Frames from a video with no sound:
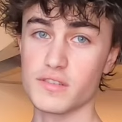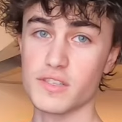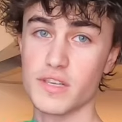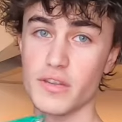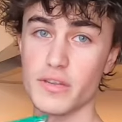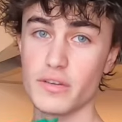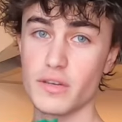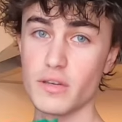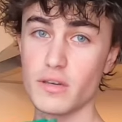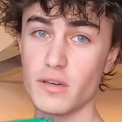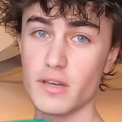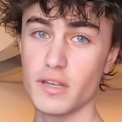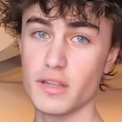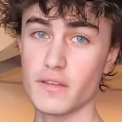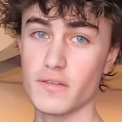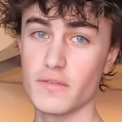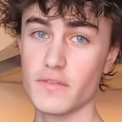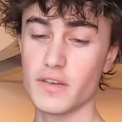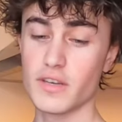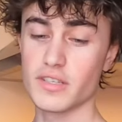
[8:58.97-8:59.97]
There's another yogurt in
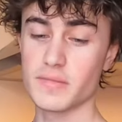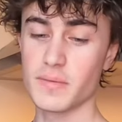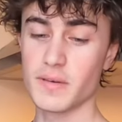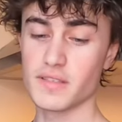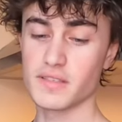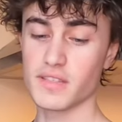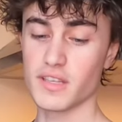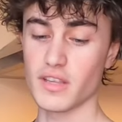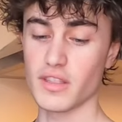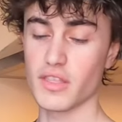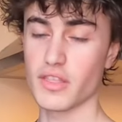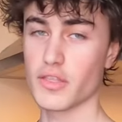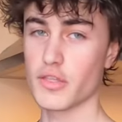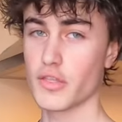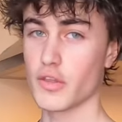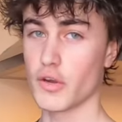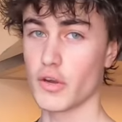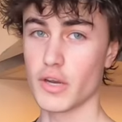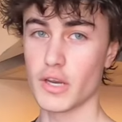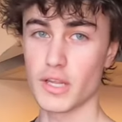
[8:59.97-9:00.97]
the fridge, but it's like
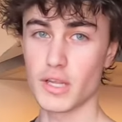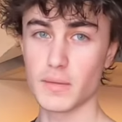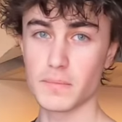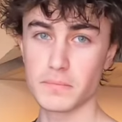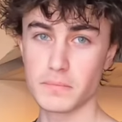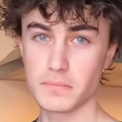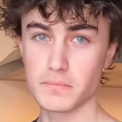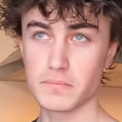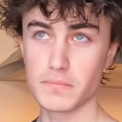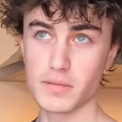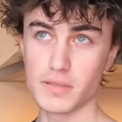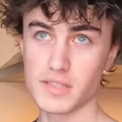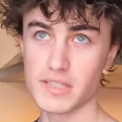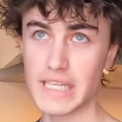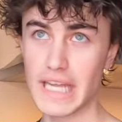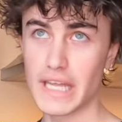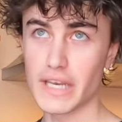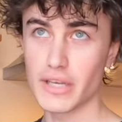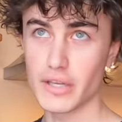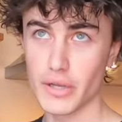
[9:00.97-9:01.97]

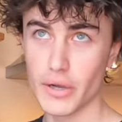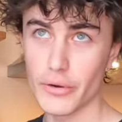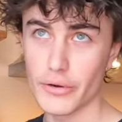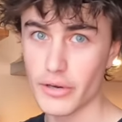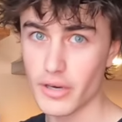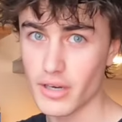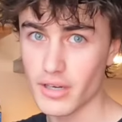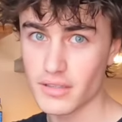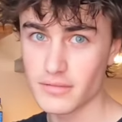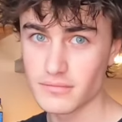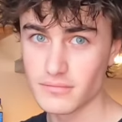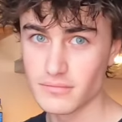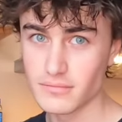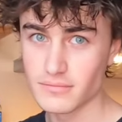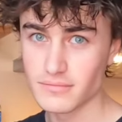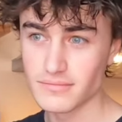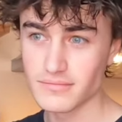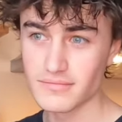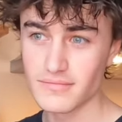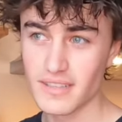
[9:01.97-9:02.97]
30% yogurt
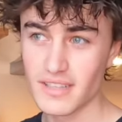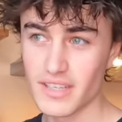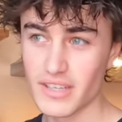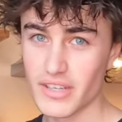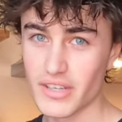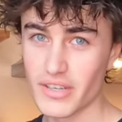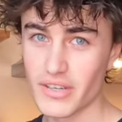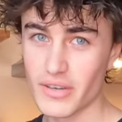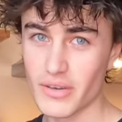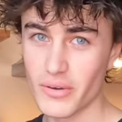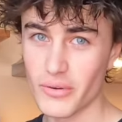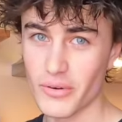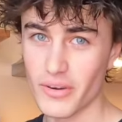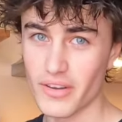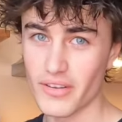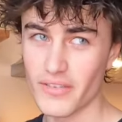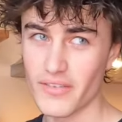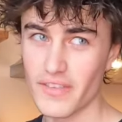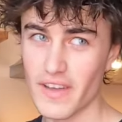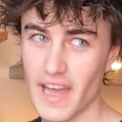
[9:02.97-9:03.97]
or
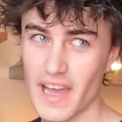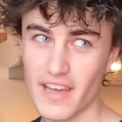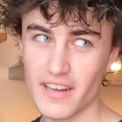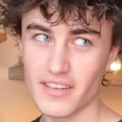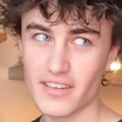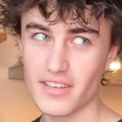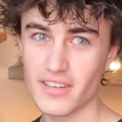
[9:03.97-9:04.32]
fat